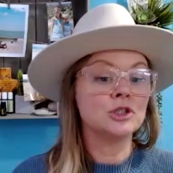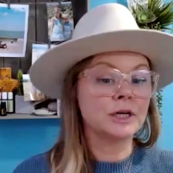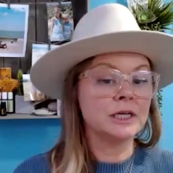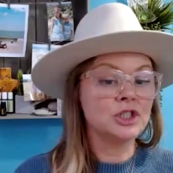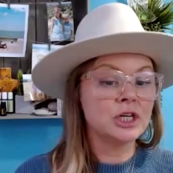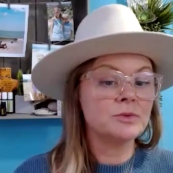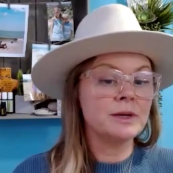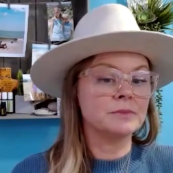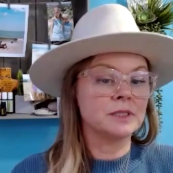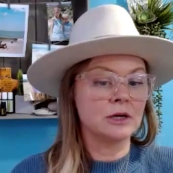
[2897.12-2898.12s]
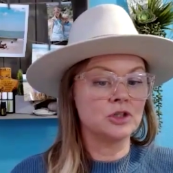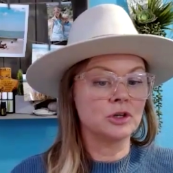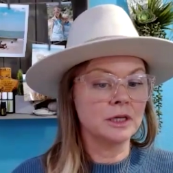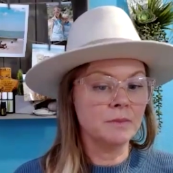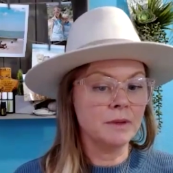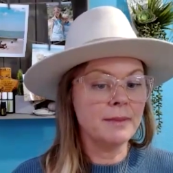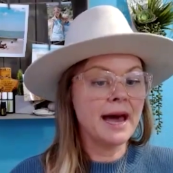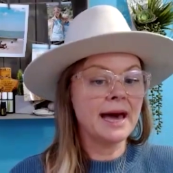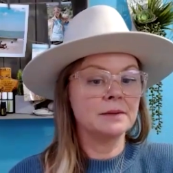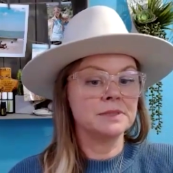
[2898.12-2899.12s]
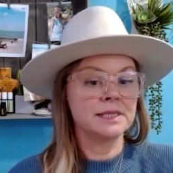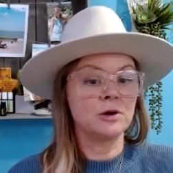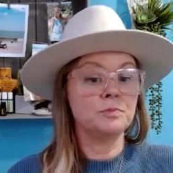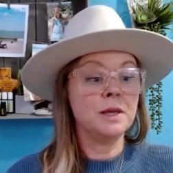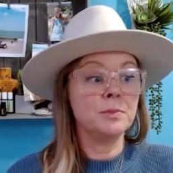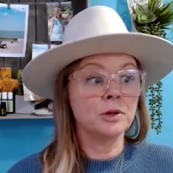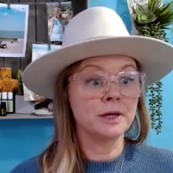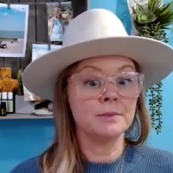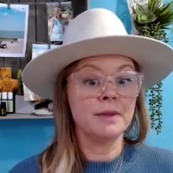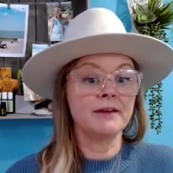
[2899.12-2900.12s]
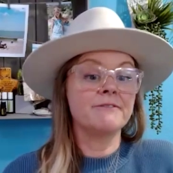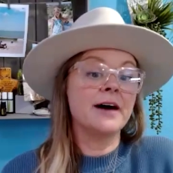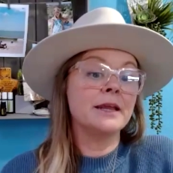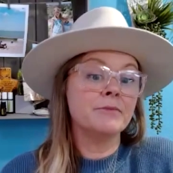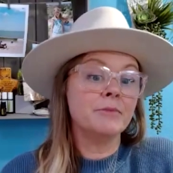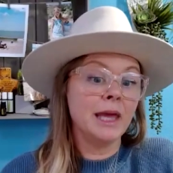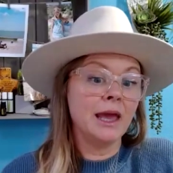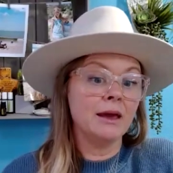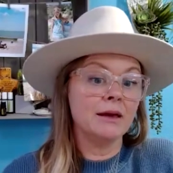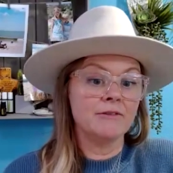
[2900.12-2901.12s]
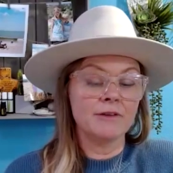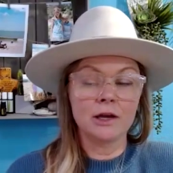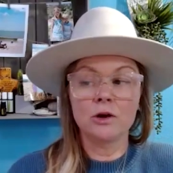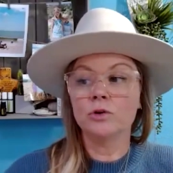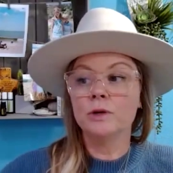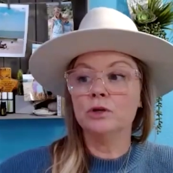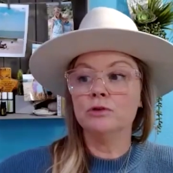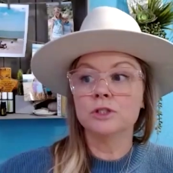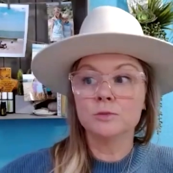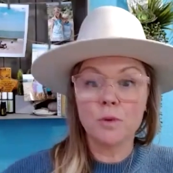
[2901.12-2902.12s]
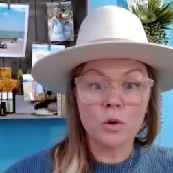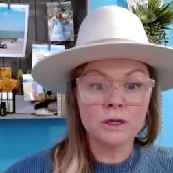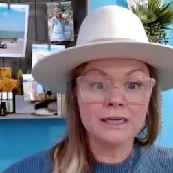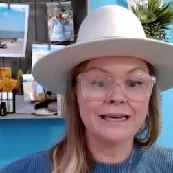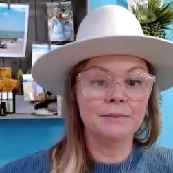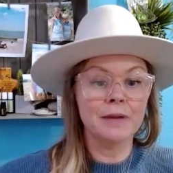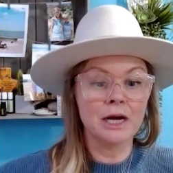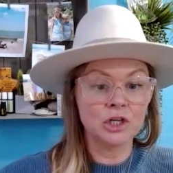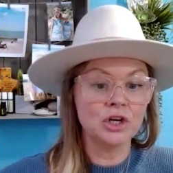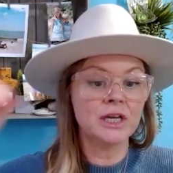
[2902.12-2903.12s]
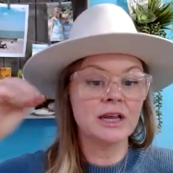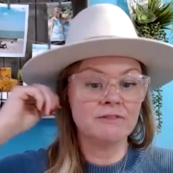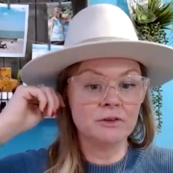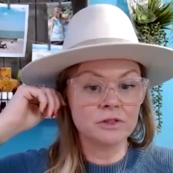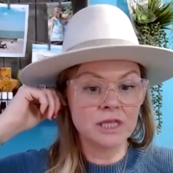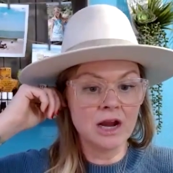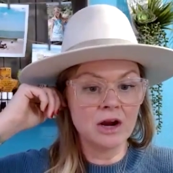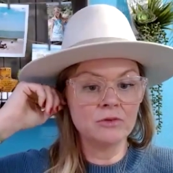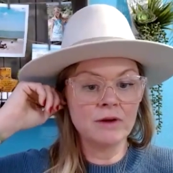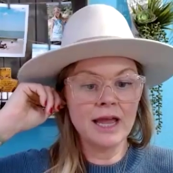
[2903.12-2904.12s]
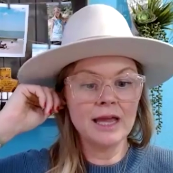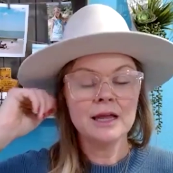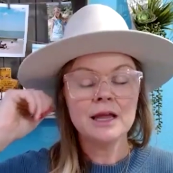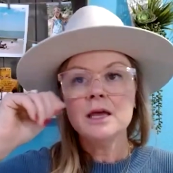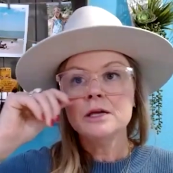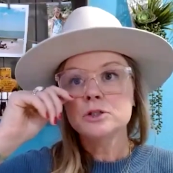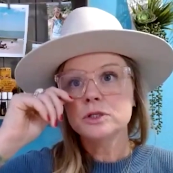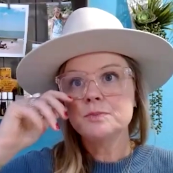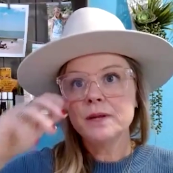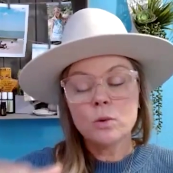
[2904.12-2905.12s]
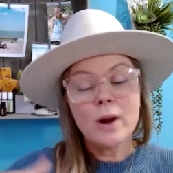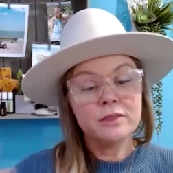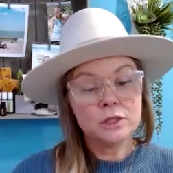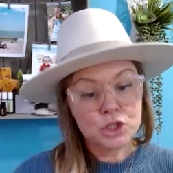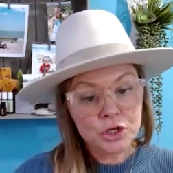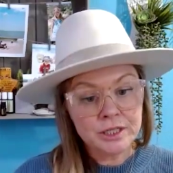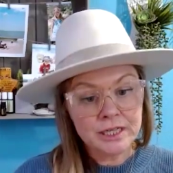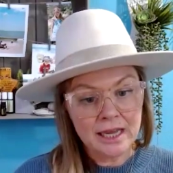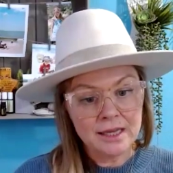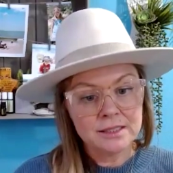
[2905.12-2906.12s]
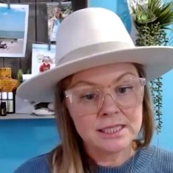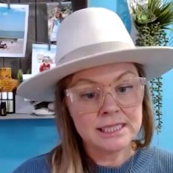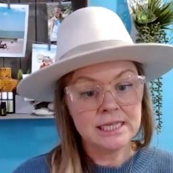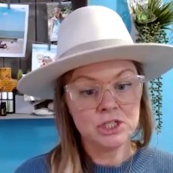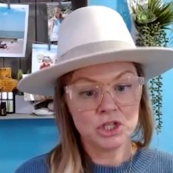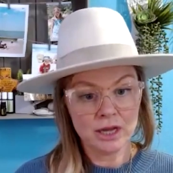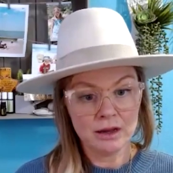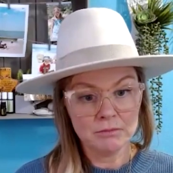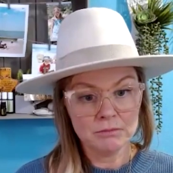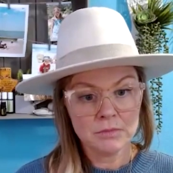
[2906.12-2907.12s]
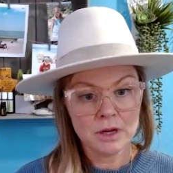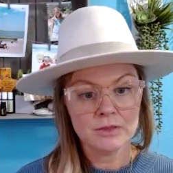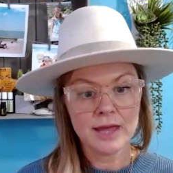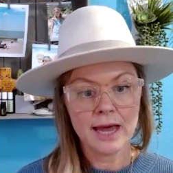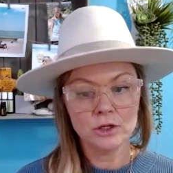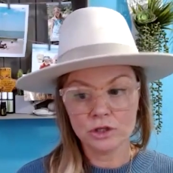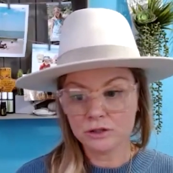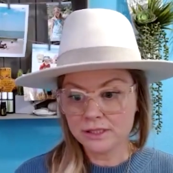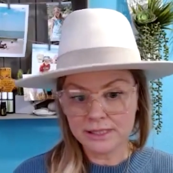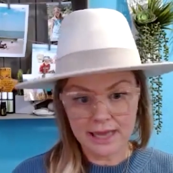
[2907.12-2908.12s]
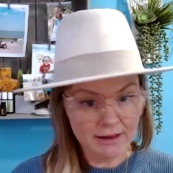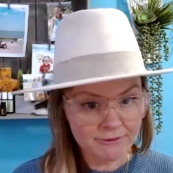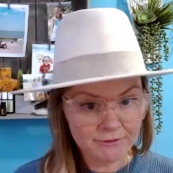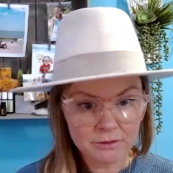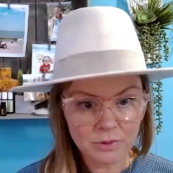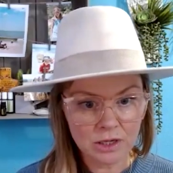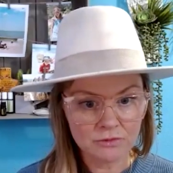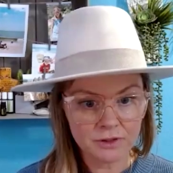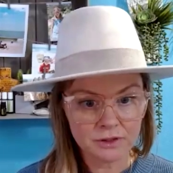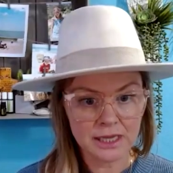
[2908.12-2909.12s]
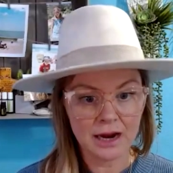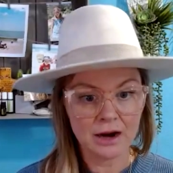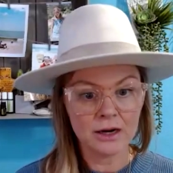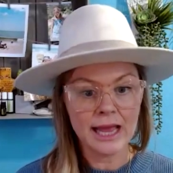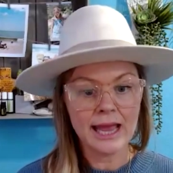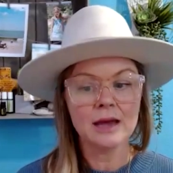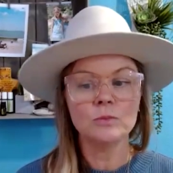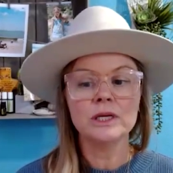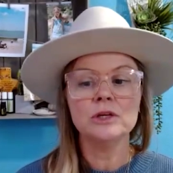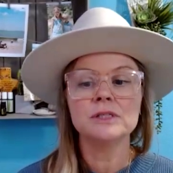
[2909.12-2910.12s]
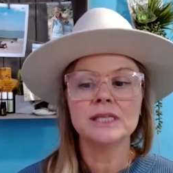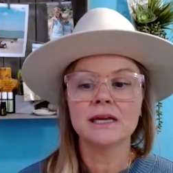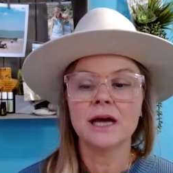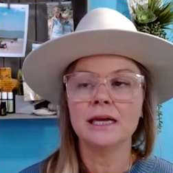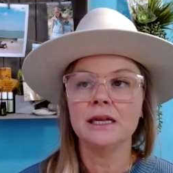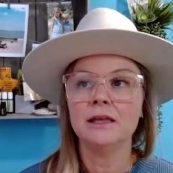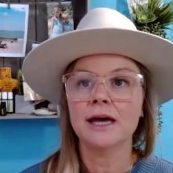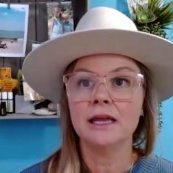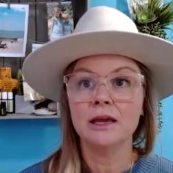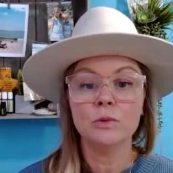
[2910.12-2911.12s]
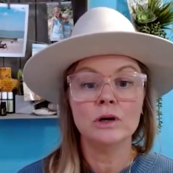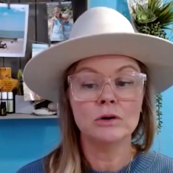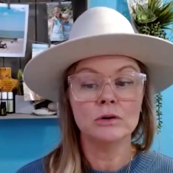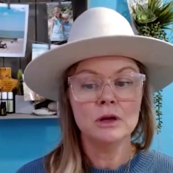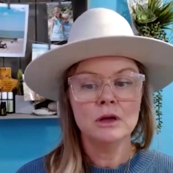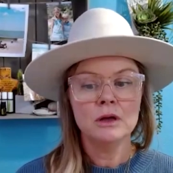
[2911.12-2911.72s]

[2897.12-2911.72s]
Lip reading: you're going to judge me. I'm scared you're going to be mad. I'm scared people are going to make fun of me. If I go to a new sport and I'm not good, I feel scared, right? So it's been quite the journey to teach him that you're safe when you feel scared. And when you said, Heidi, that it will,